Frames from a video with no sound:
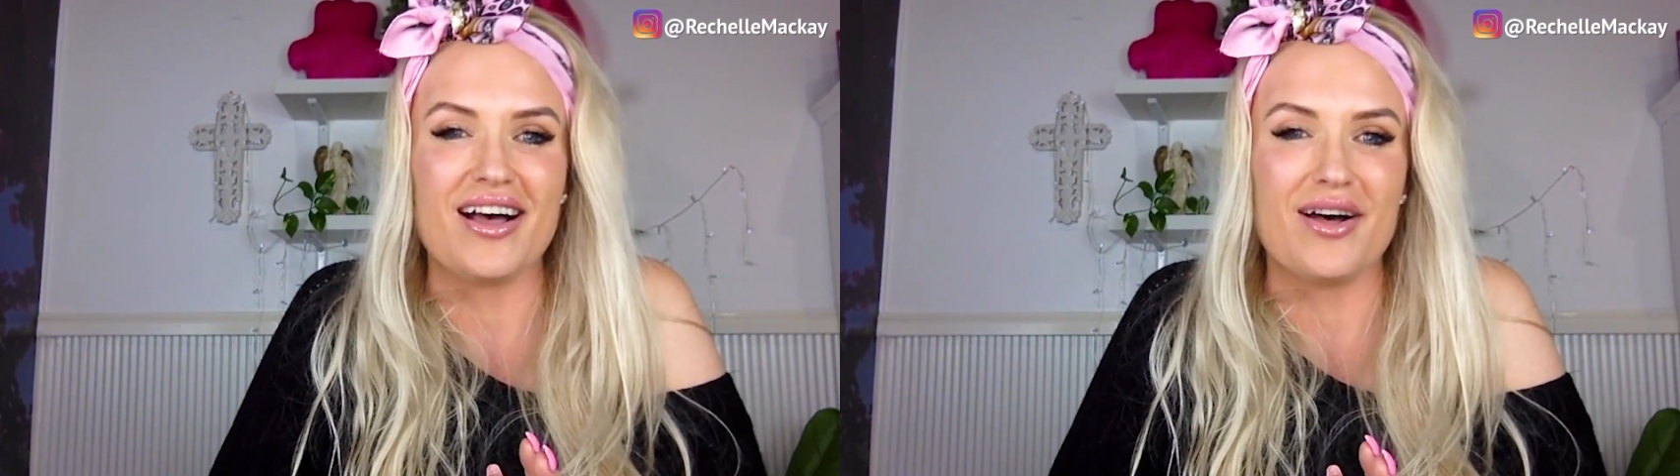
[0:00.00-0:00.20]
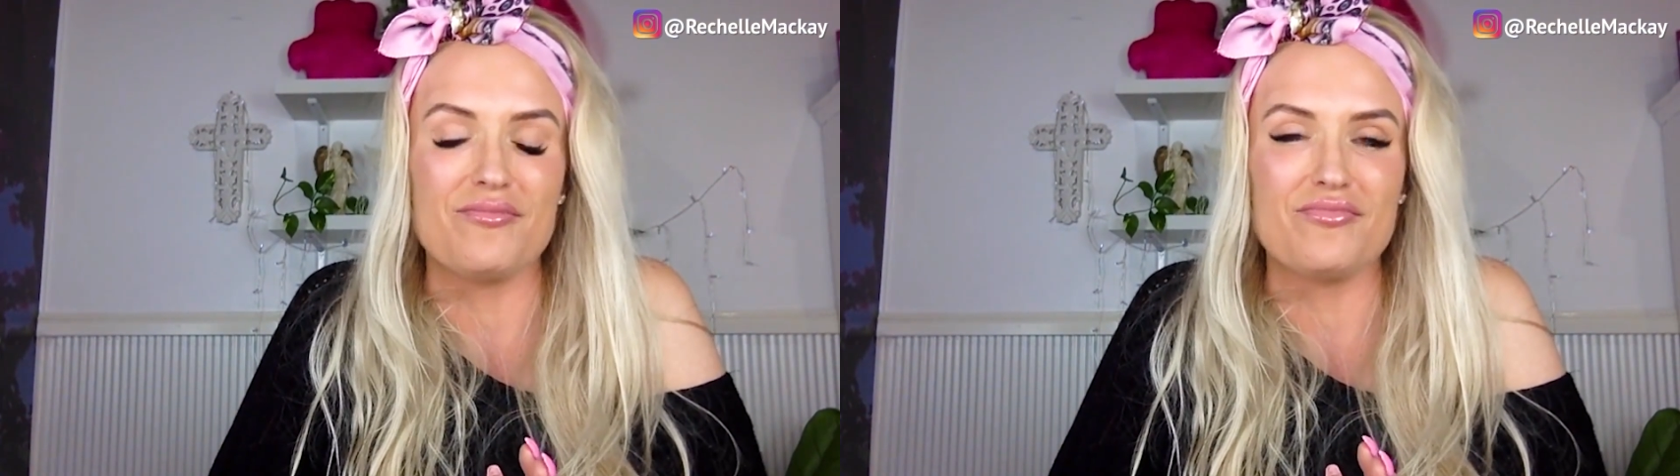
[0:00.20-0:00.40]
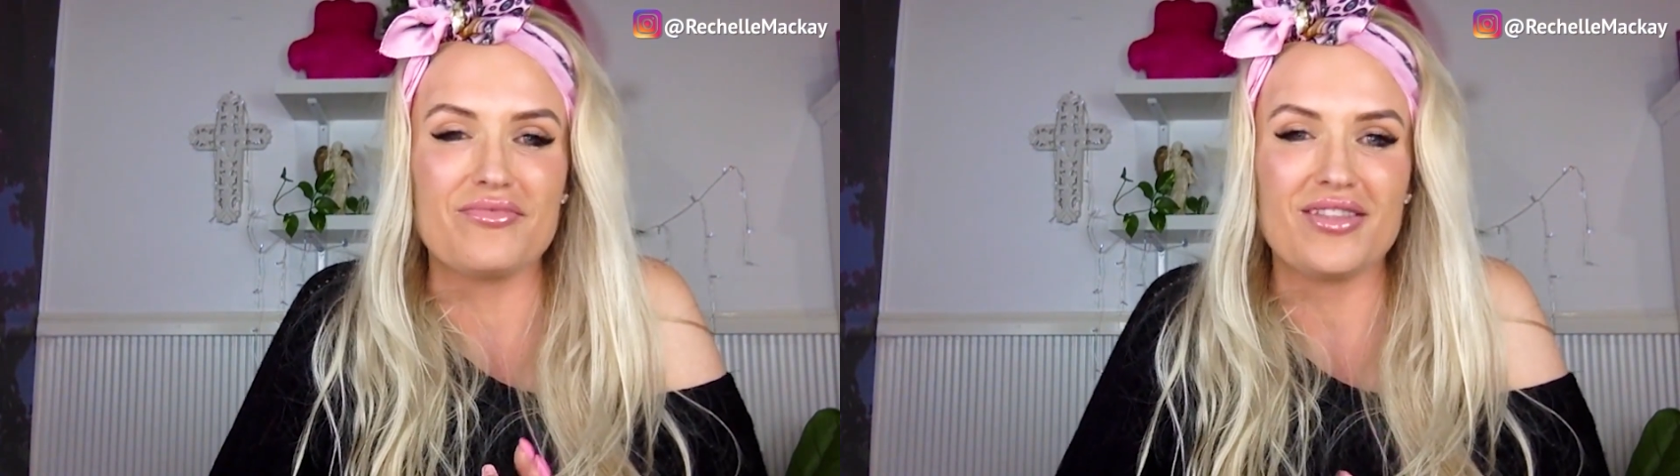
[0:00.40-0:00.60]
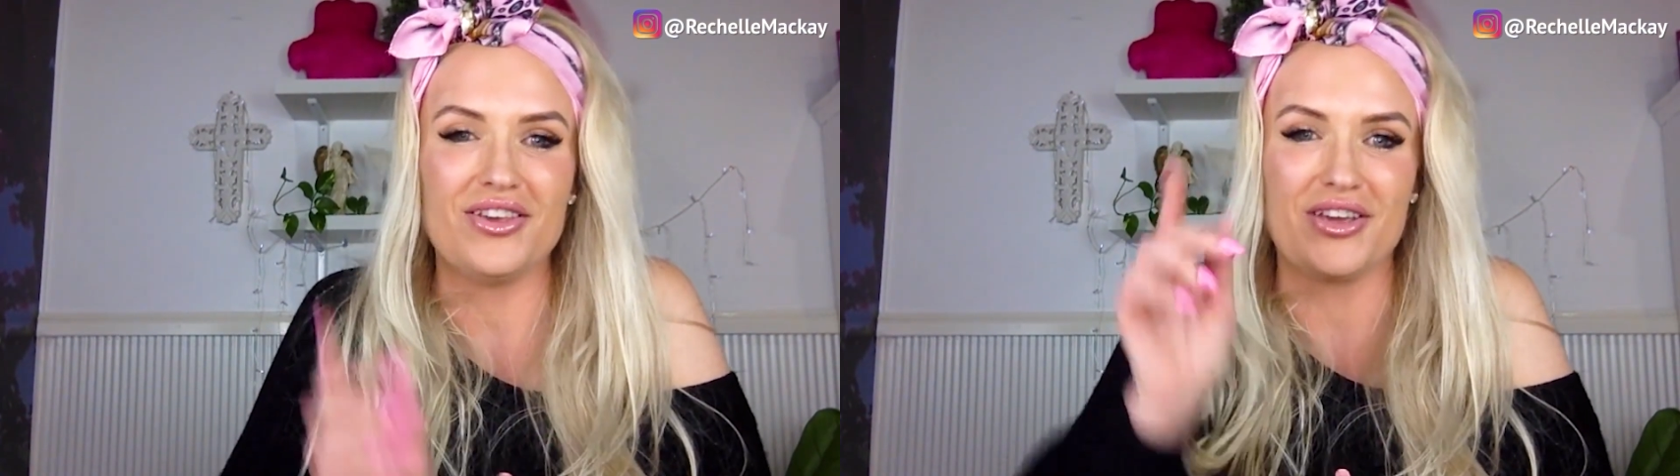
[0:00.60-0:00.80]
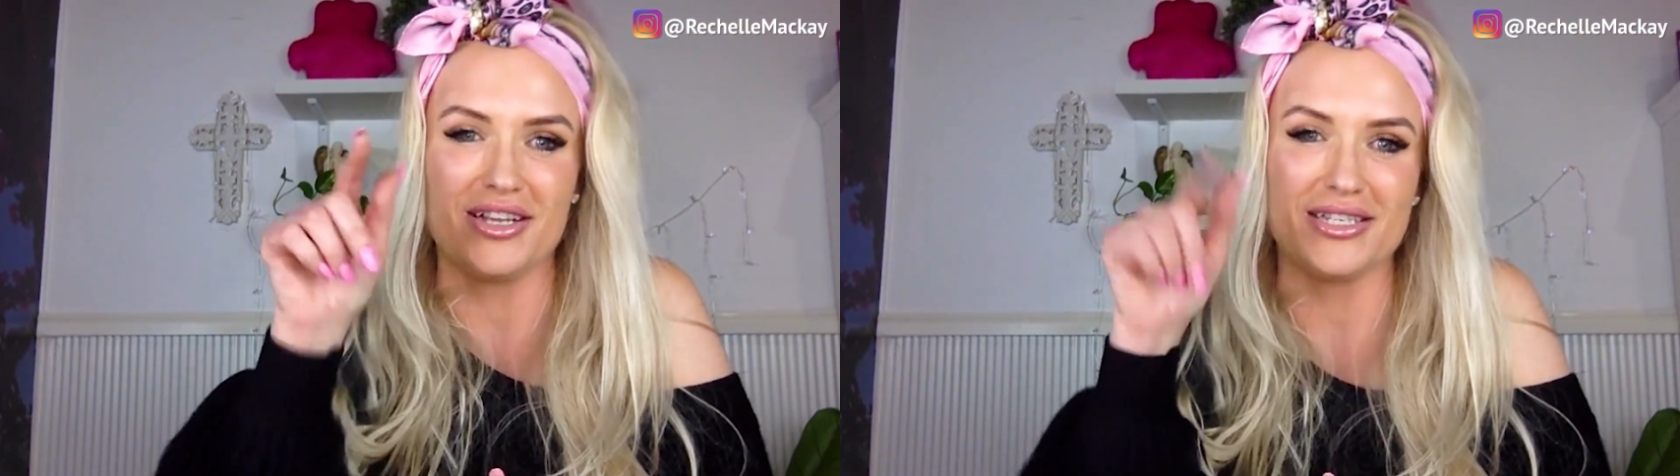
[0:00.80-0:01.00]

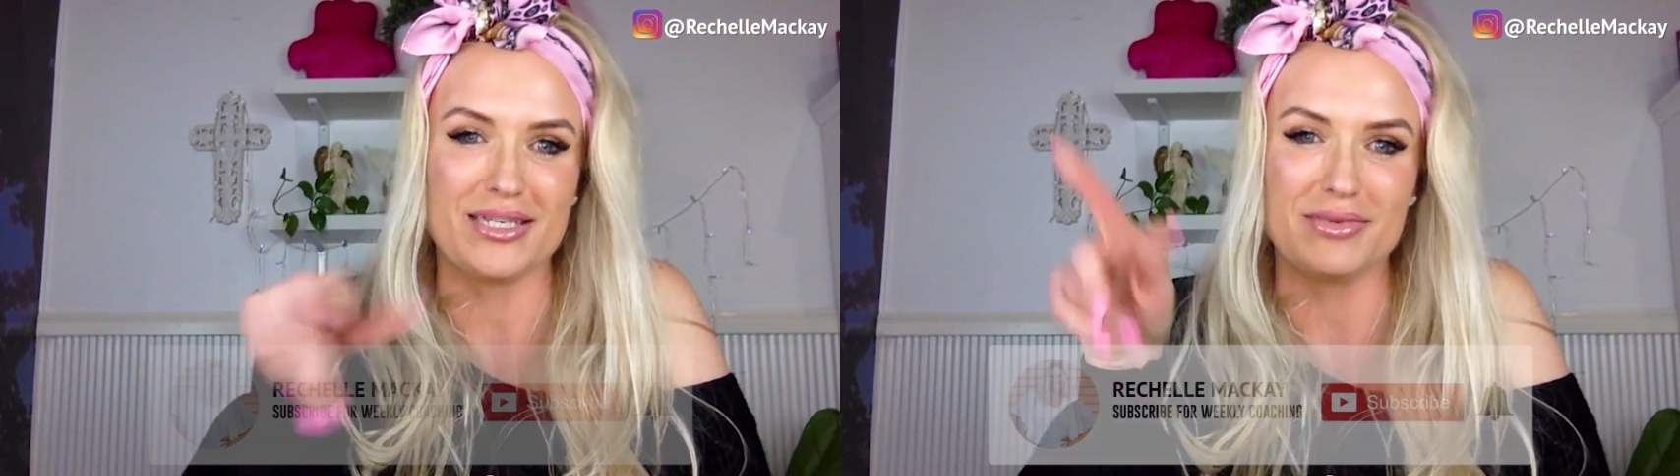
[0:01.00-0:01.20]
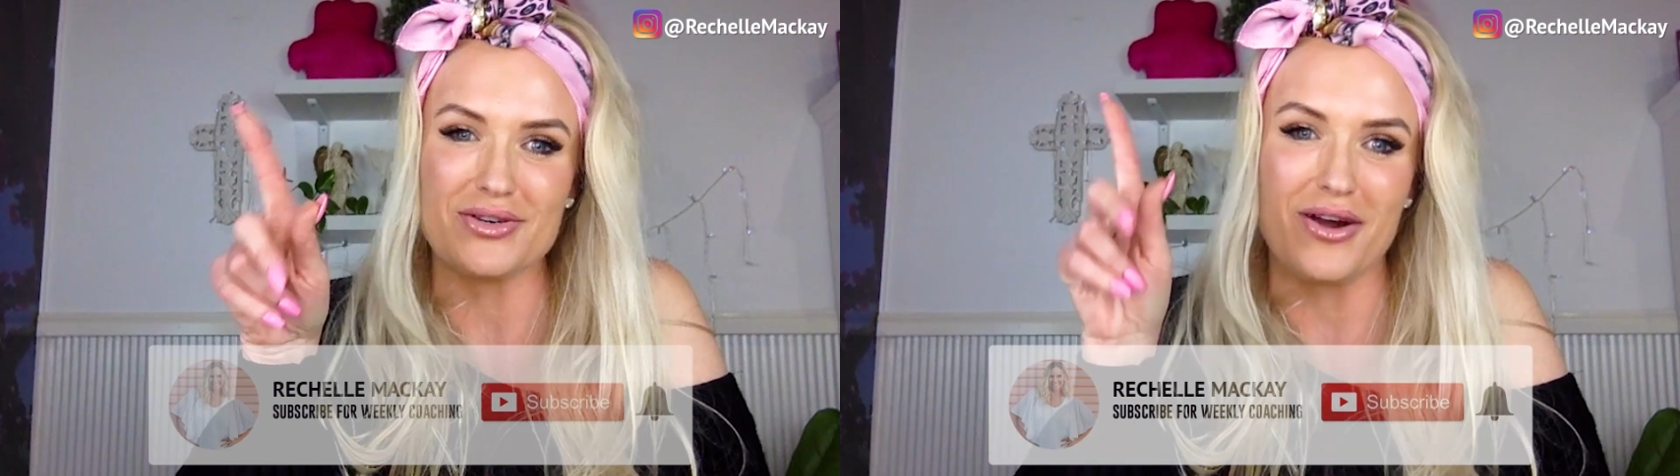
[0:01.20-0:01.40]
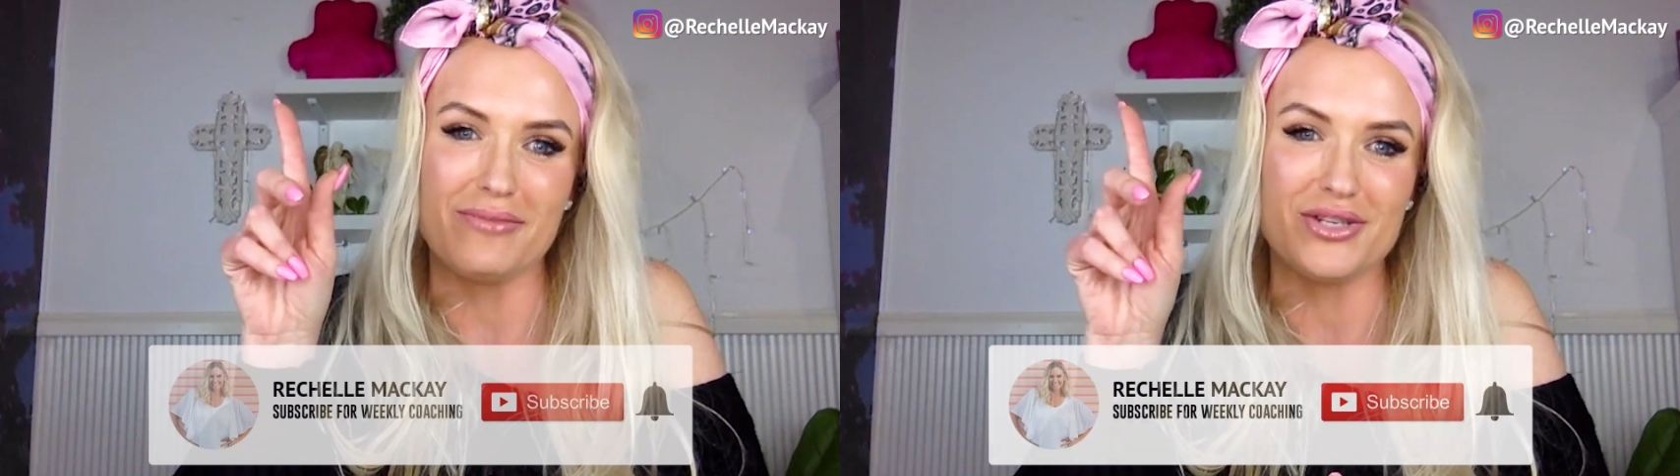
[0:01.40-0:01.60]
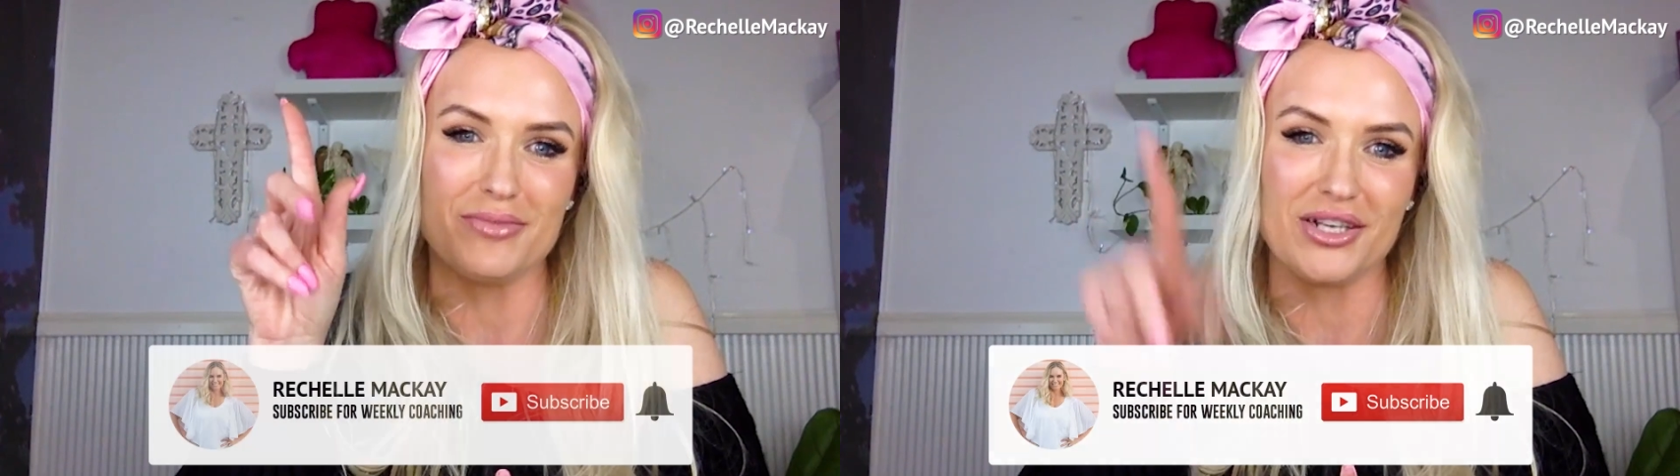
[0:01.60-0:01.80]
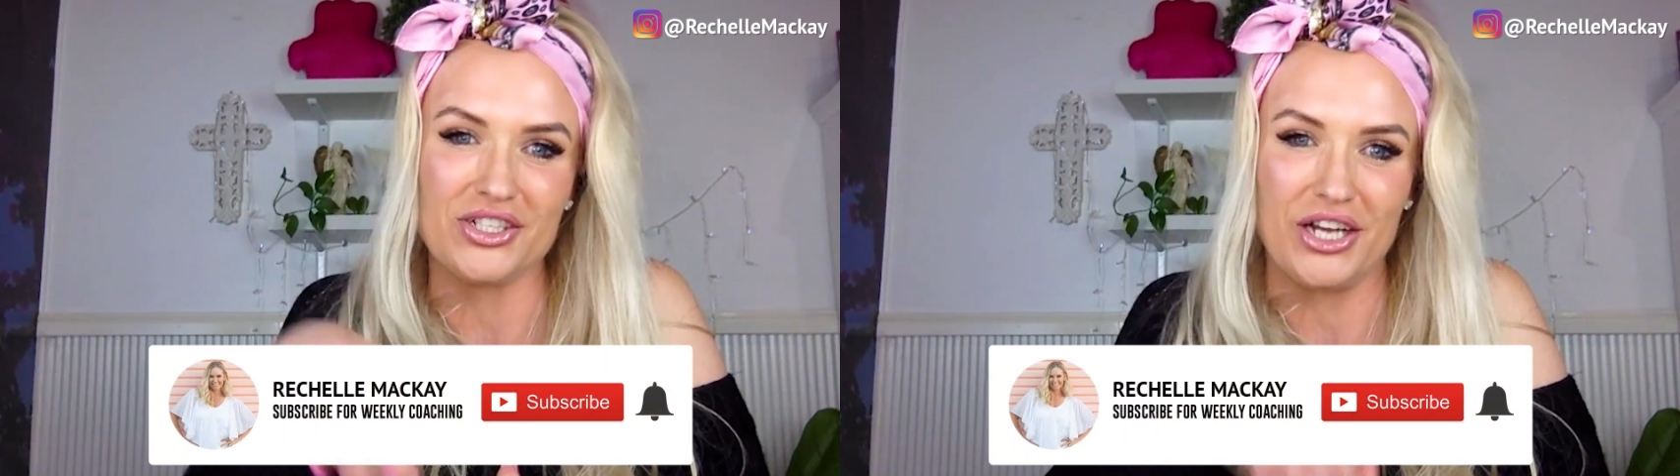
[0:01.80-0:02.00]
You can subscribe
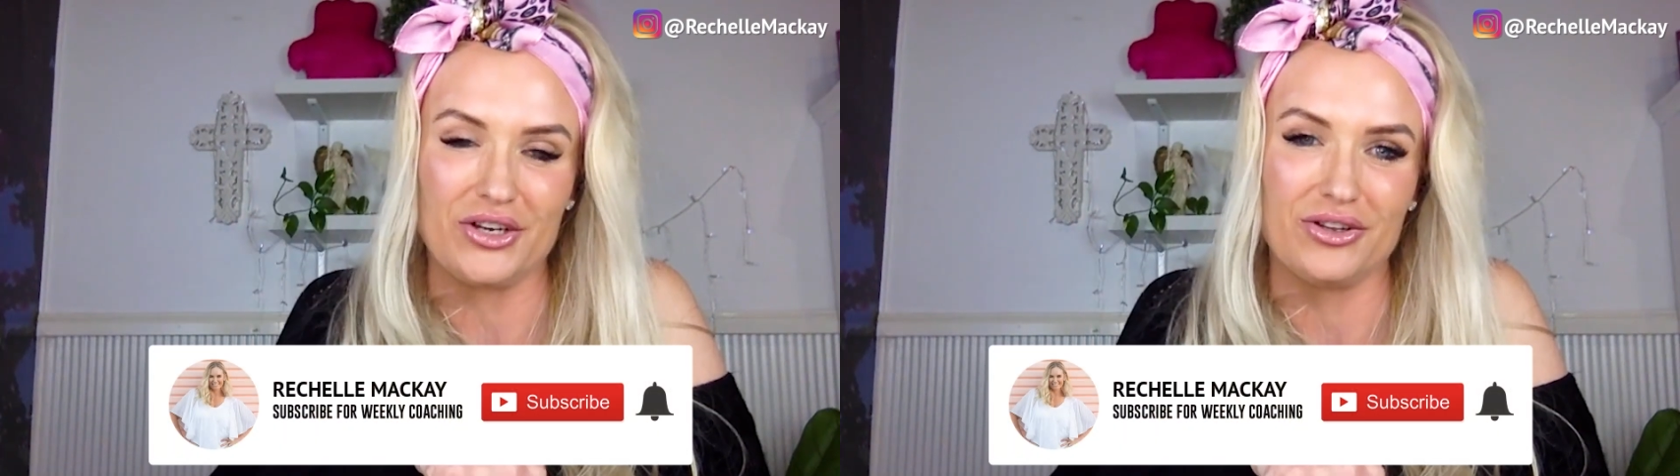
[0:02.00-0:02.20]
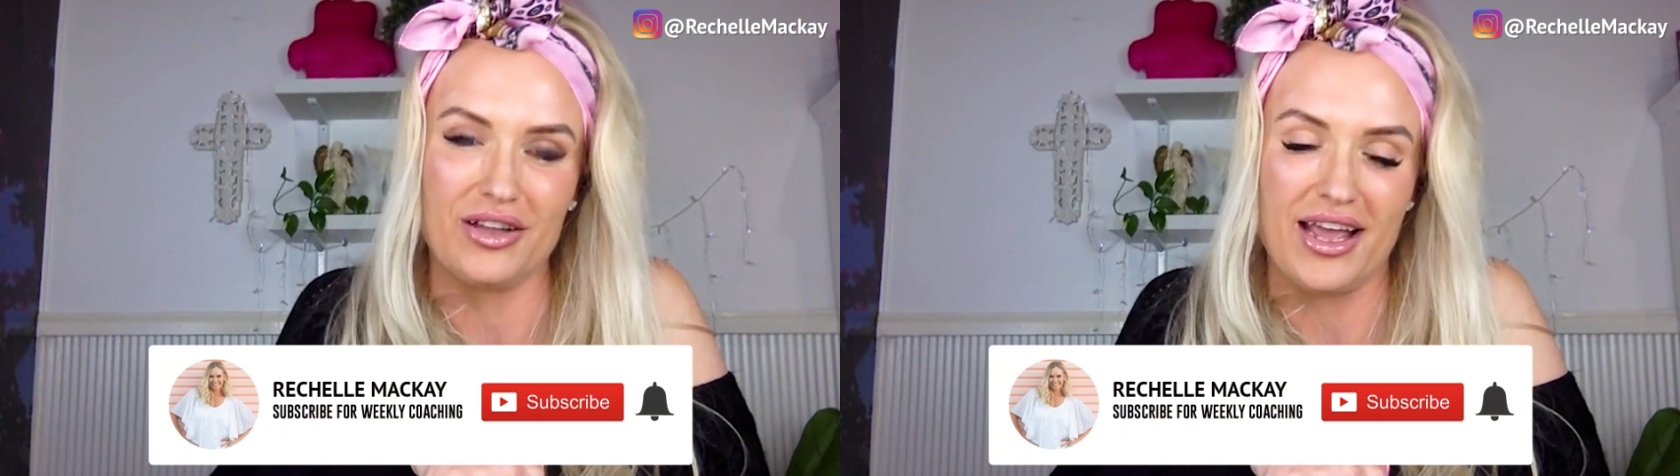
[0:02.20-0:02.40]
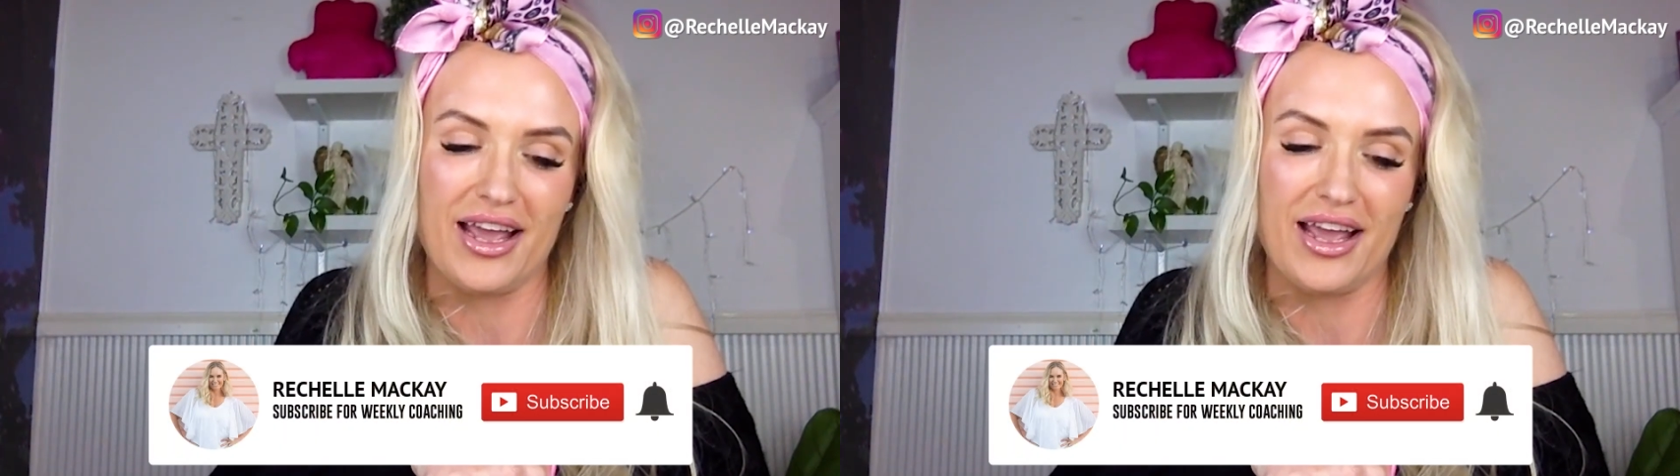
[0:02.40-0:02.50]
to my channel,